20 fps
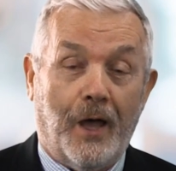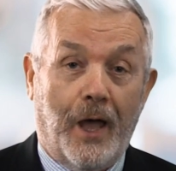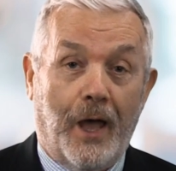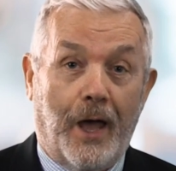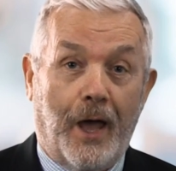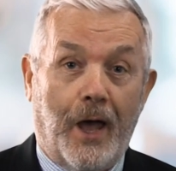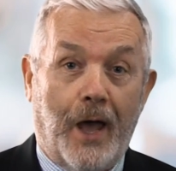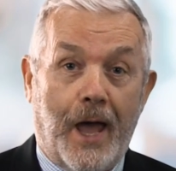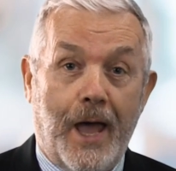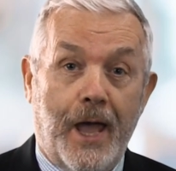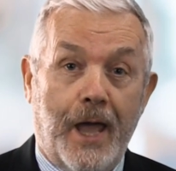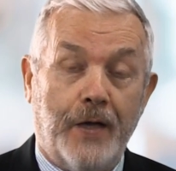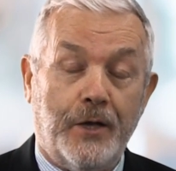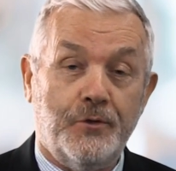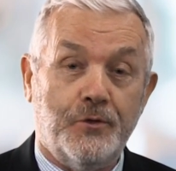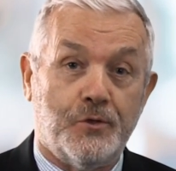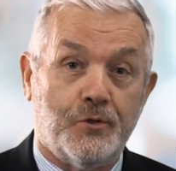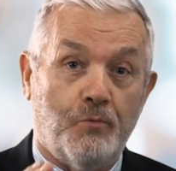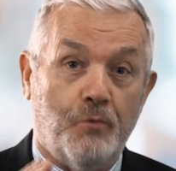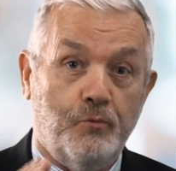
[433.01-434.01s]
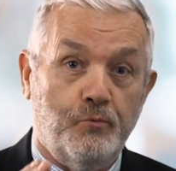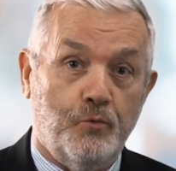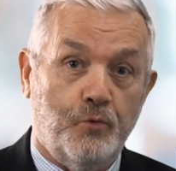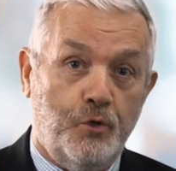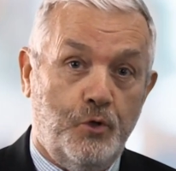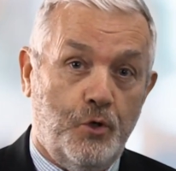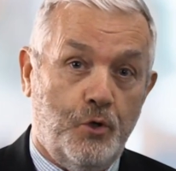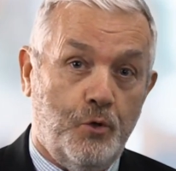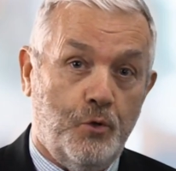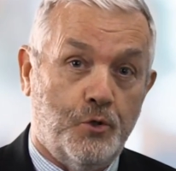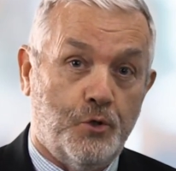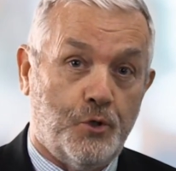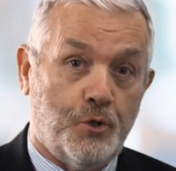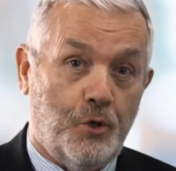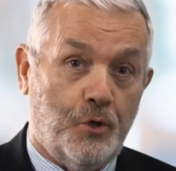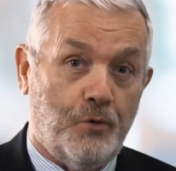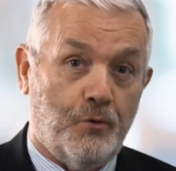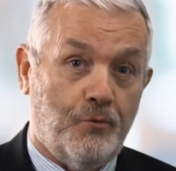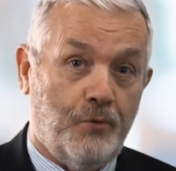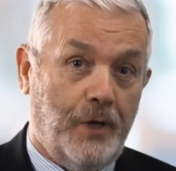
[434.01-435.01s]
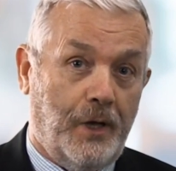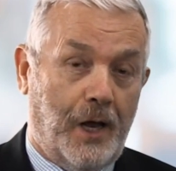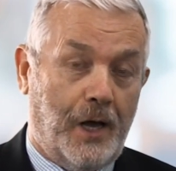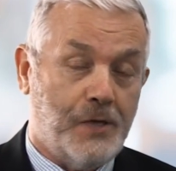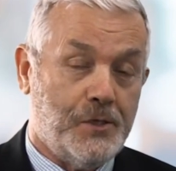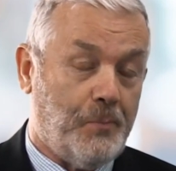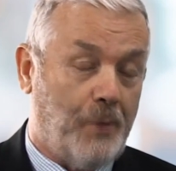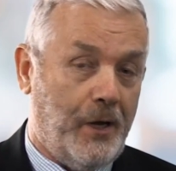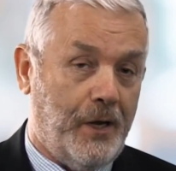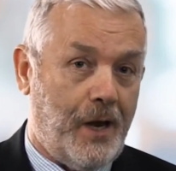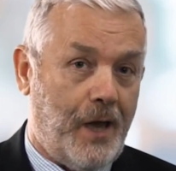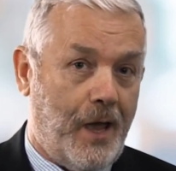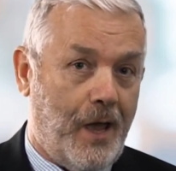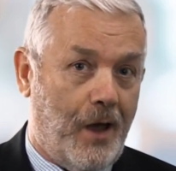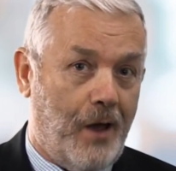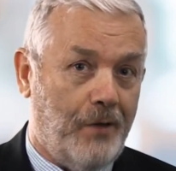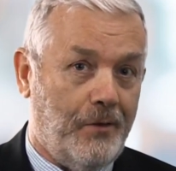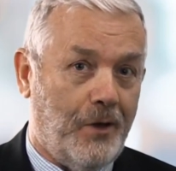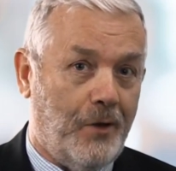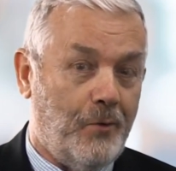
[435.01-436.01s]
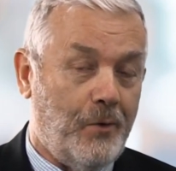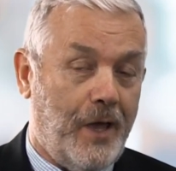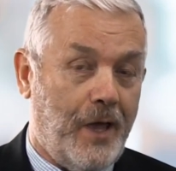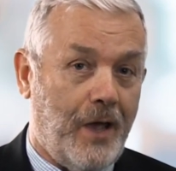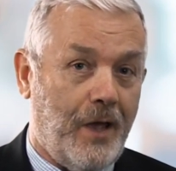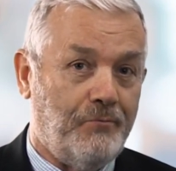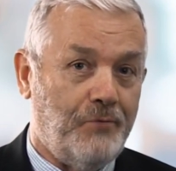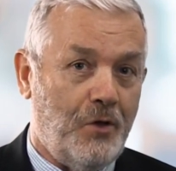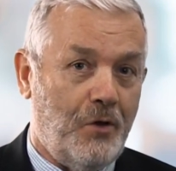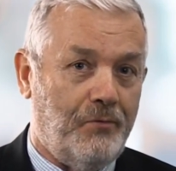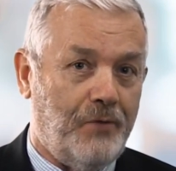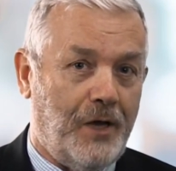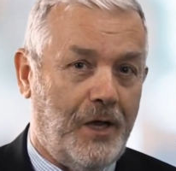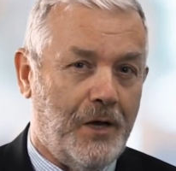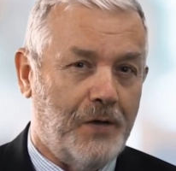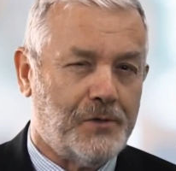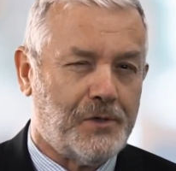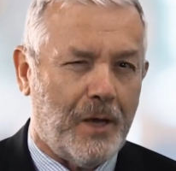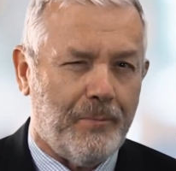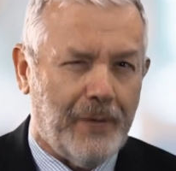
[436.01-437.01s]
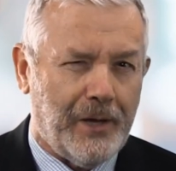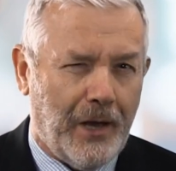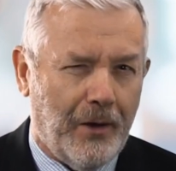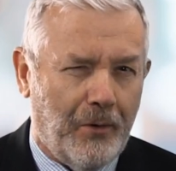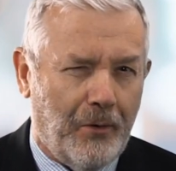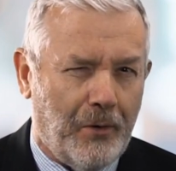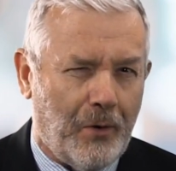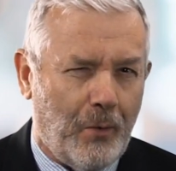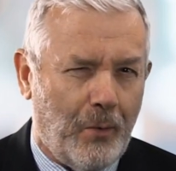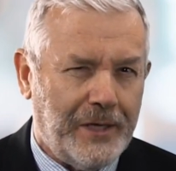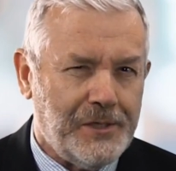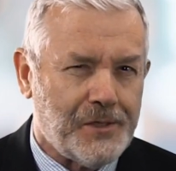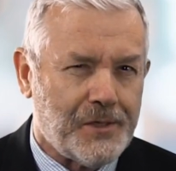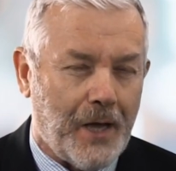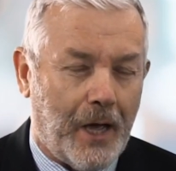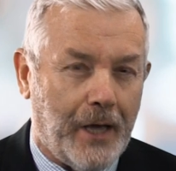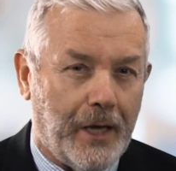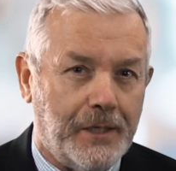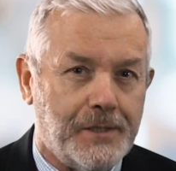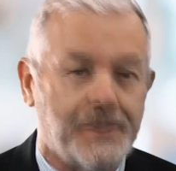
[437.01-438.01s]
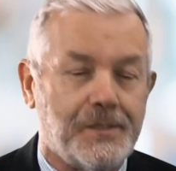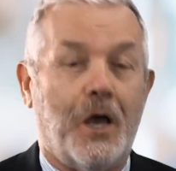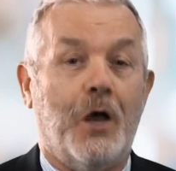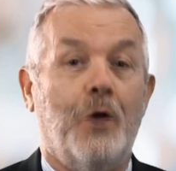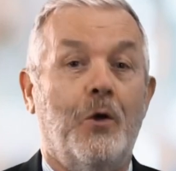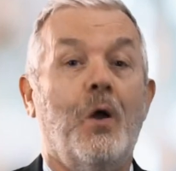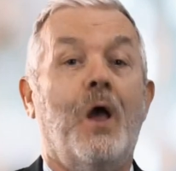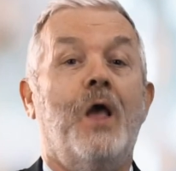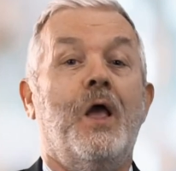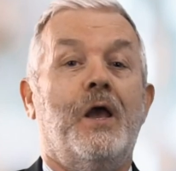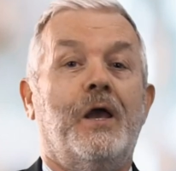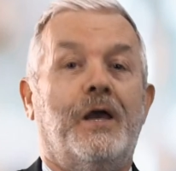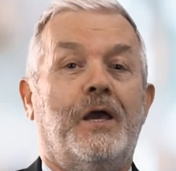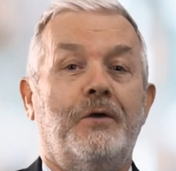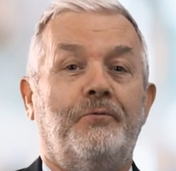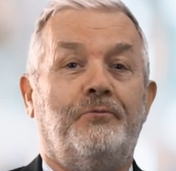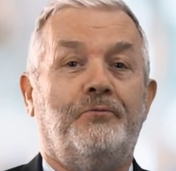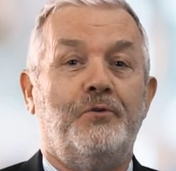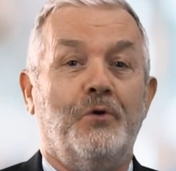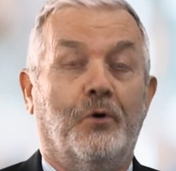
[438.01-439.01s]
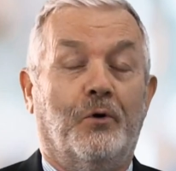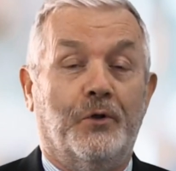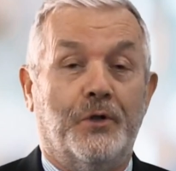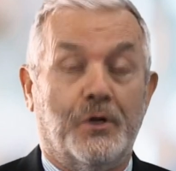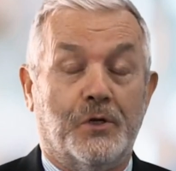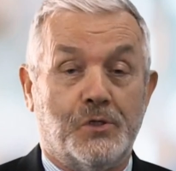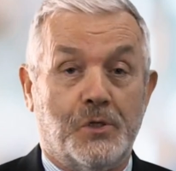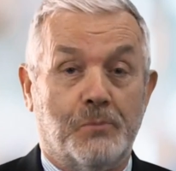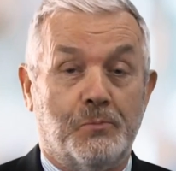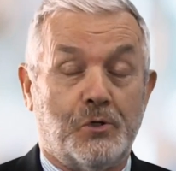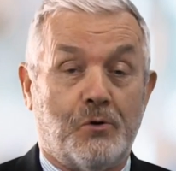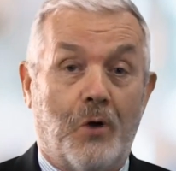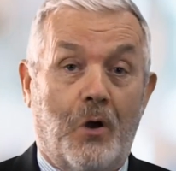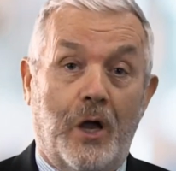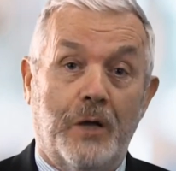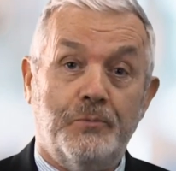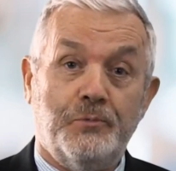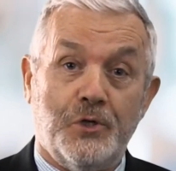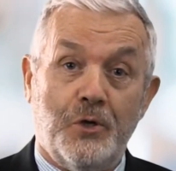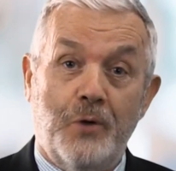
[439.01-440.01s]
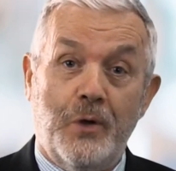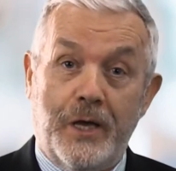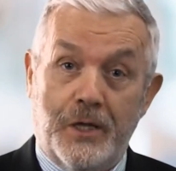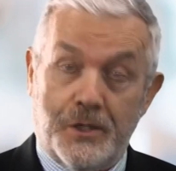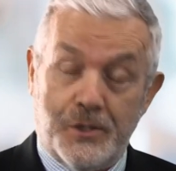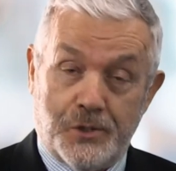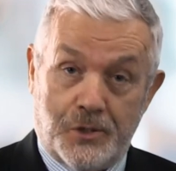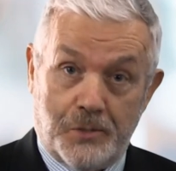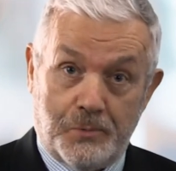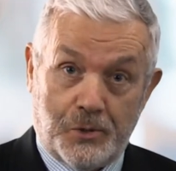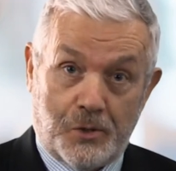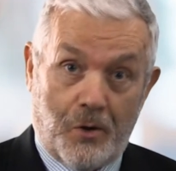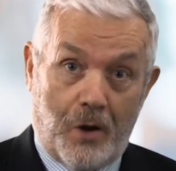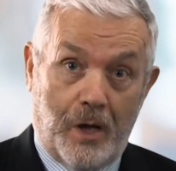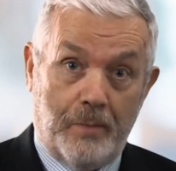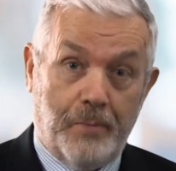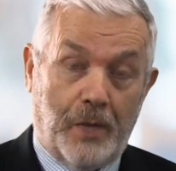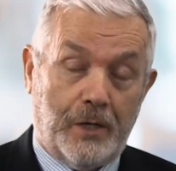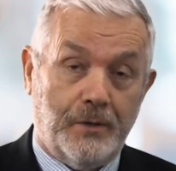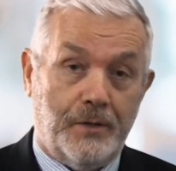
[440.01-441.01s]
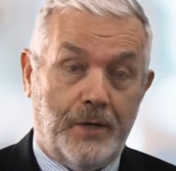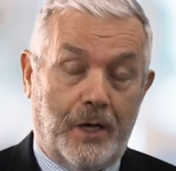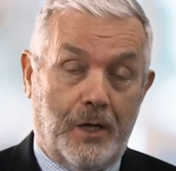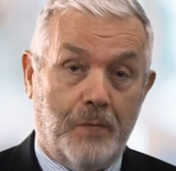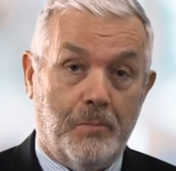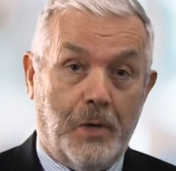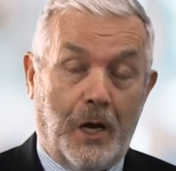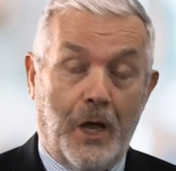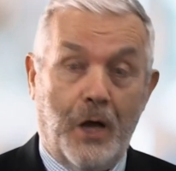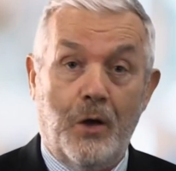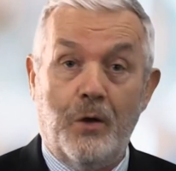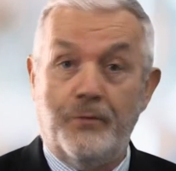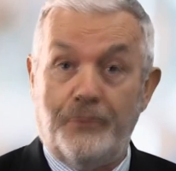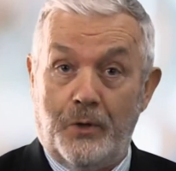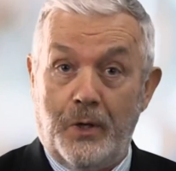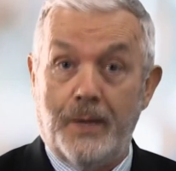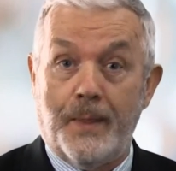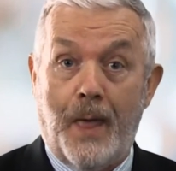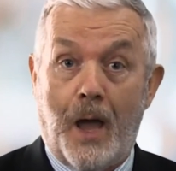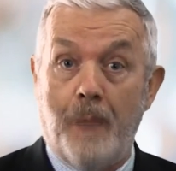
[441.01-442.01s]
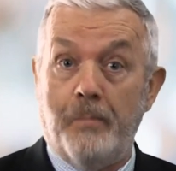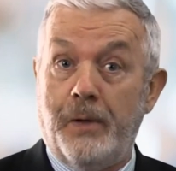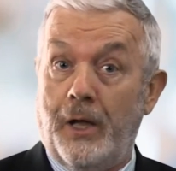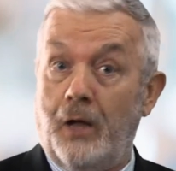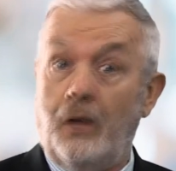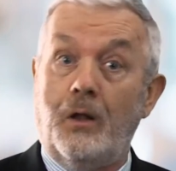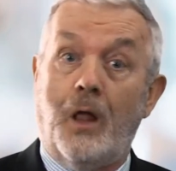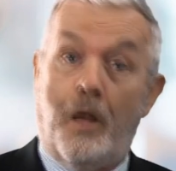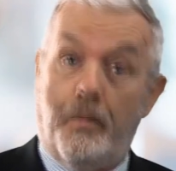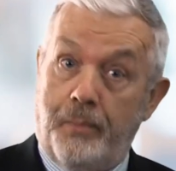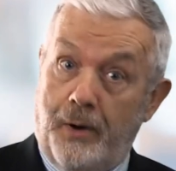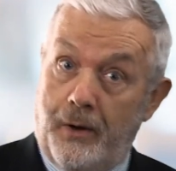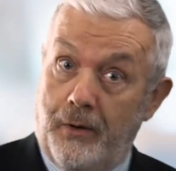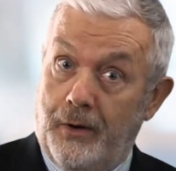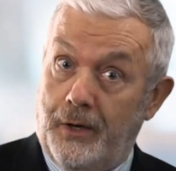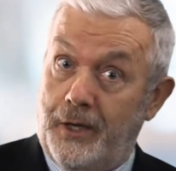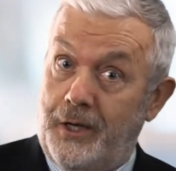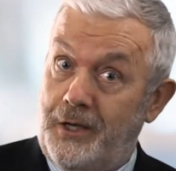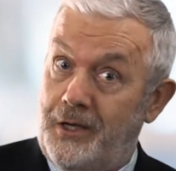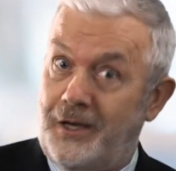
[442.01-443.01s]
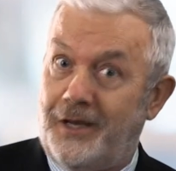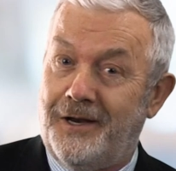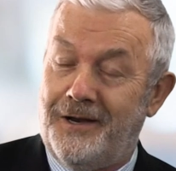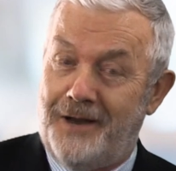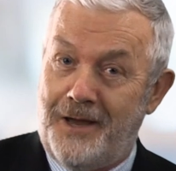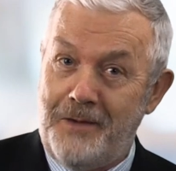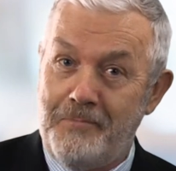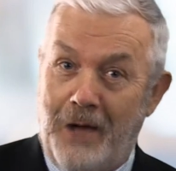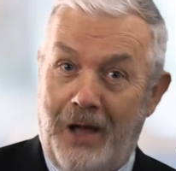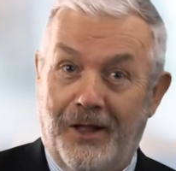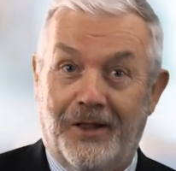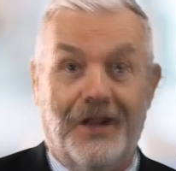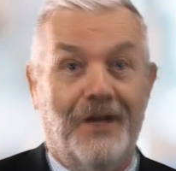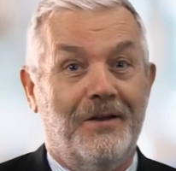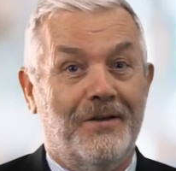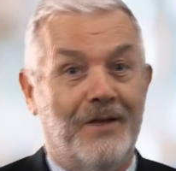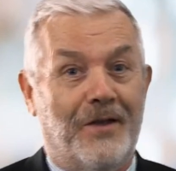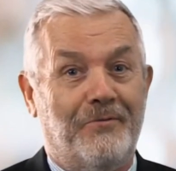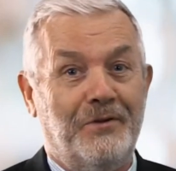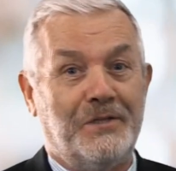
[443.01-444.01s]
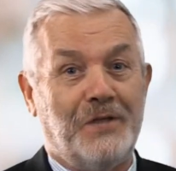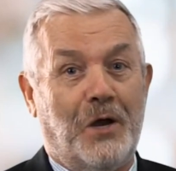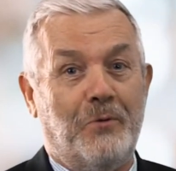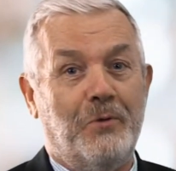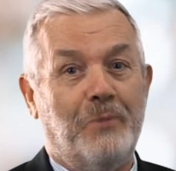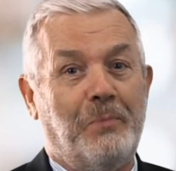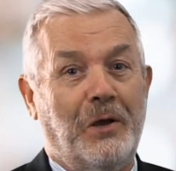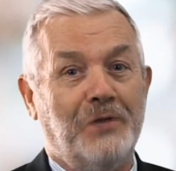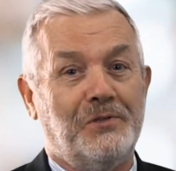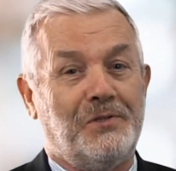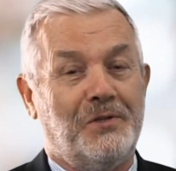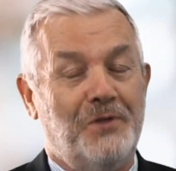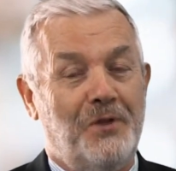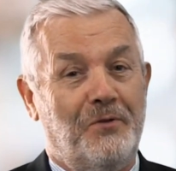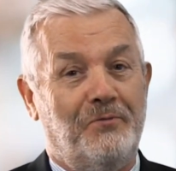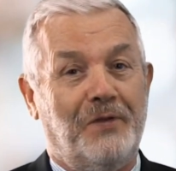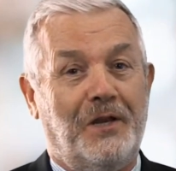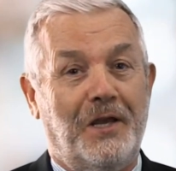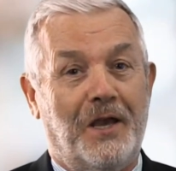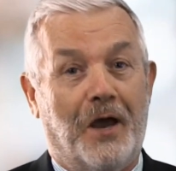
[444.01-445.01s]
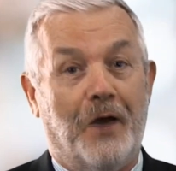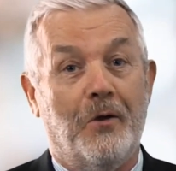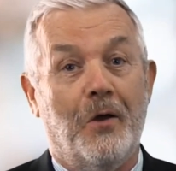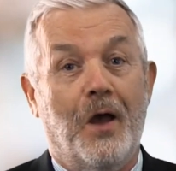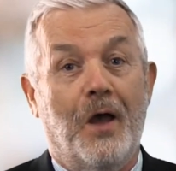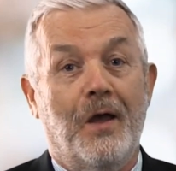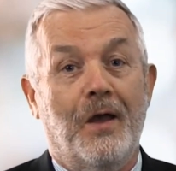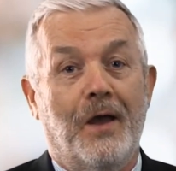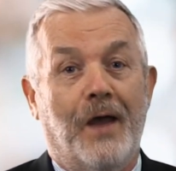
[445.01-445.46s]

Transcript: And you should realize by now that we have new videos coming out on a Wednesday. So if you're not subscribed, do hit the subscribe button down below. If you hit that bell, apparently you get an email every time we post a new video.